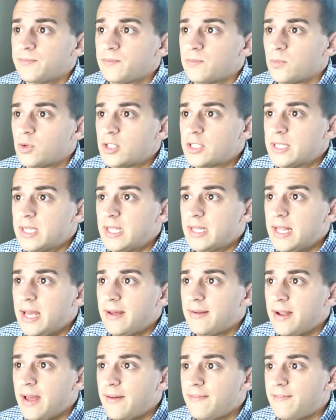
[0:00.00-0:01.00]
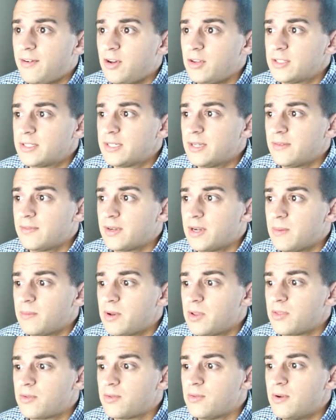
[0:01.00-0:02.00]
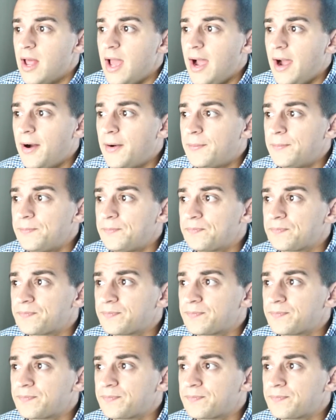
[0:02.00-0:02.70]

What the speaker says: We're seeing that fall stuff coming through now,